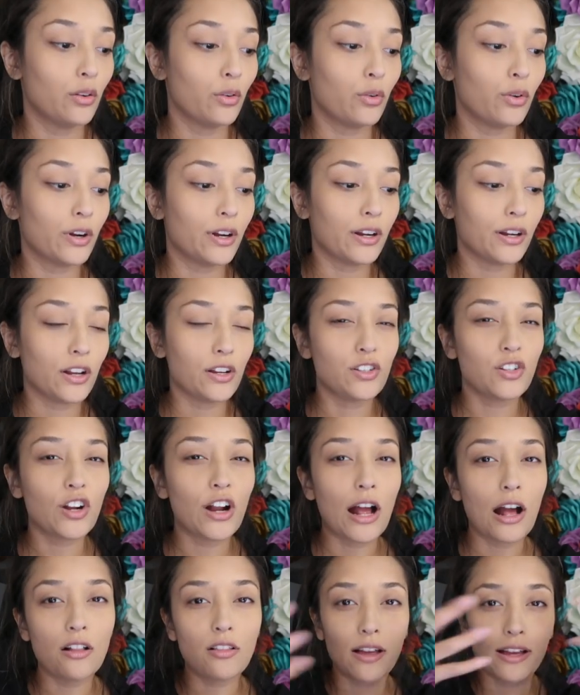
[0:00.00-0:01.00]
or I
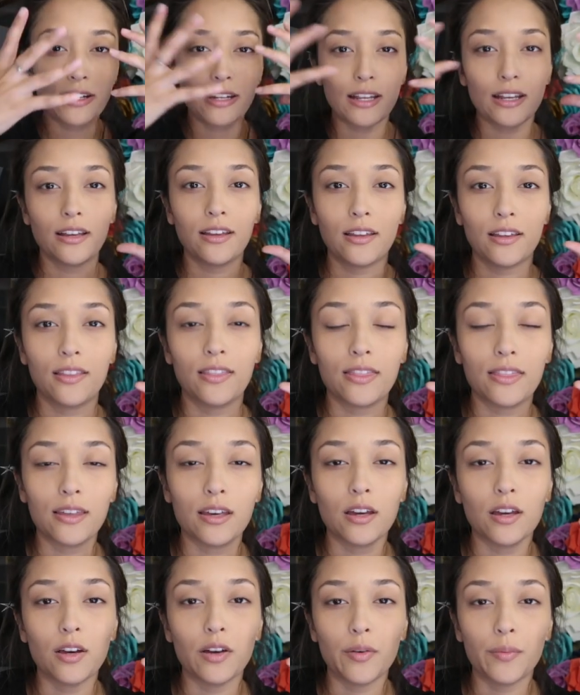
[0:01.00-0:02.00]
start outlining
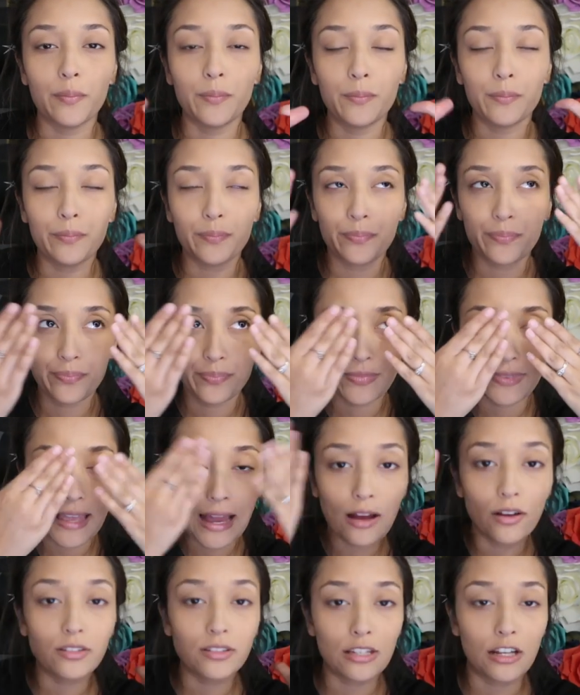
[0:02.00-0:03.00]
the
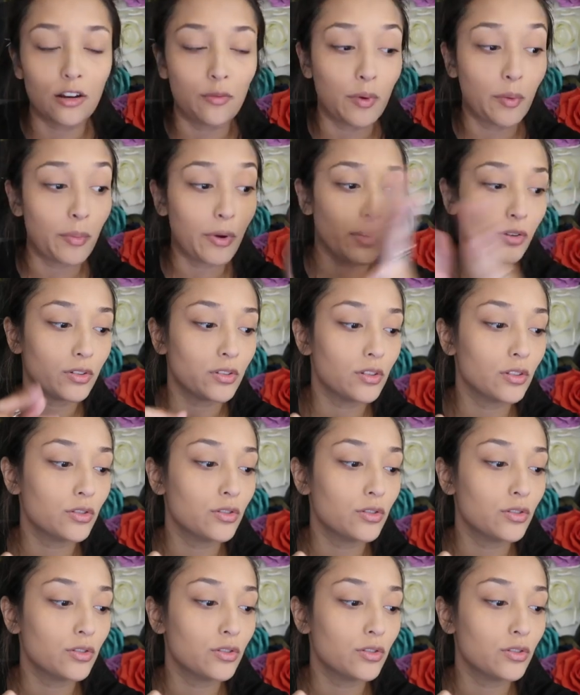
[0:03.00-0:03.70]
outside of my brows.